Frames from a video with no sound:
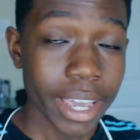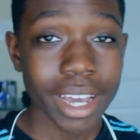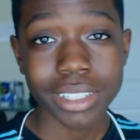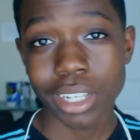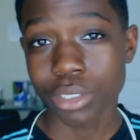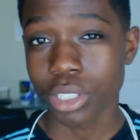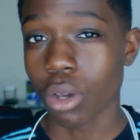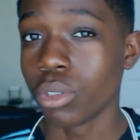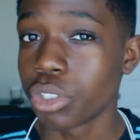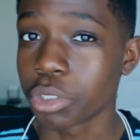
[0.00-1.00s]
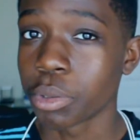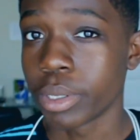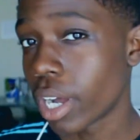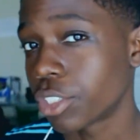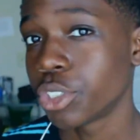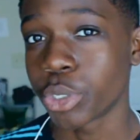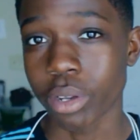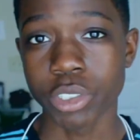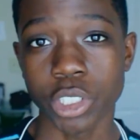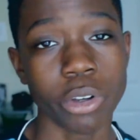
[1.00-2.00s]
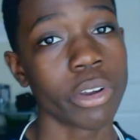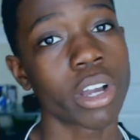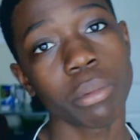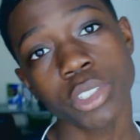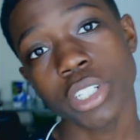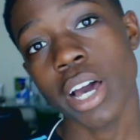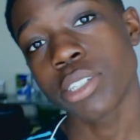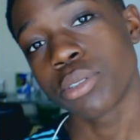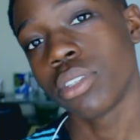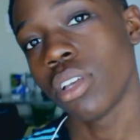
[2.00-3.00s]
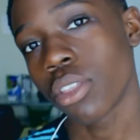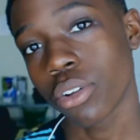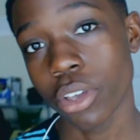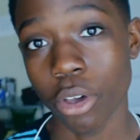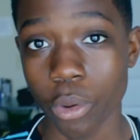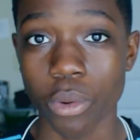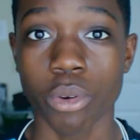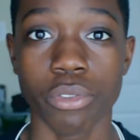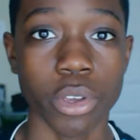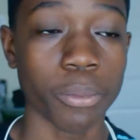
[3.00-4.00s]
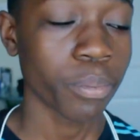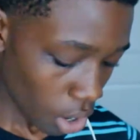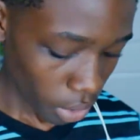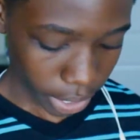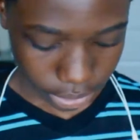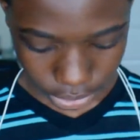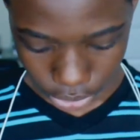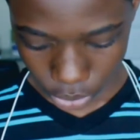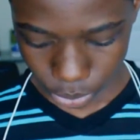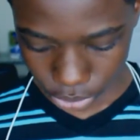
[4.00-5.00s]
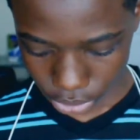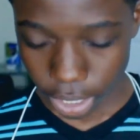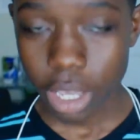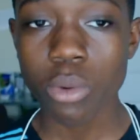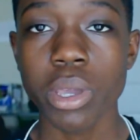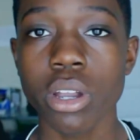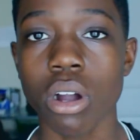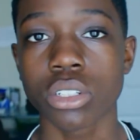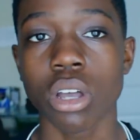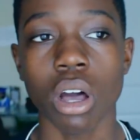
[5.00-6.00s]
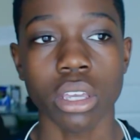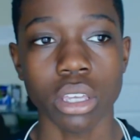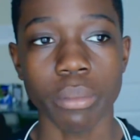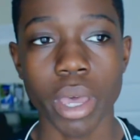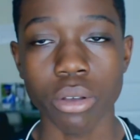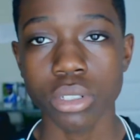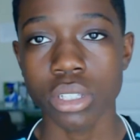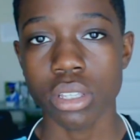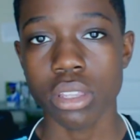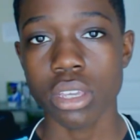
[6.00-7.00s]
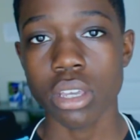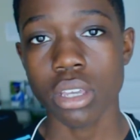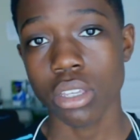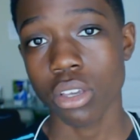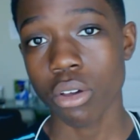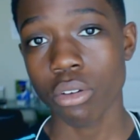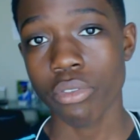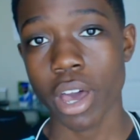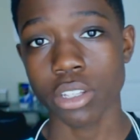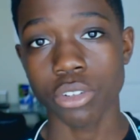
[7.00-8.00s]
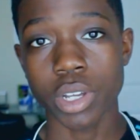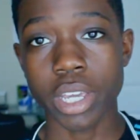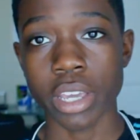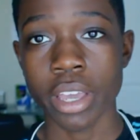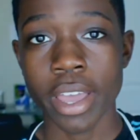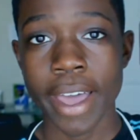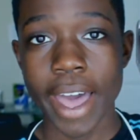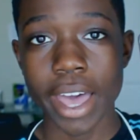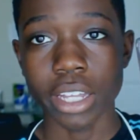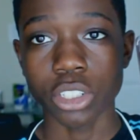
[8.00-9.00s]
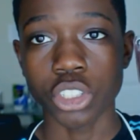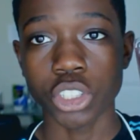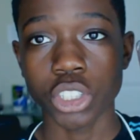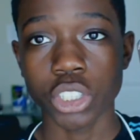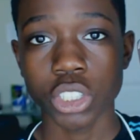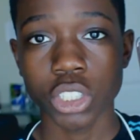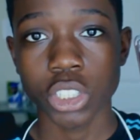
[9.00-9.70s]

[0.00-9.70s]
Hey guys, how's it going? Josh from Not Just Your Average Joe here, coming at you guys with another yo-yoing review. Alright, so today we are talking about the Yoyofactory Edge.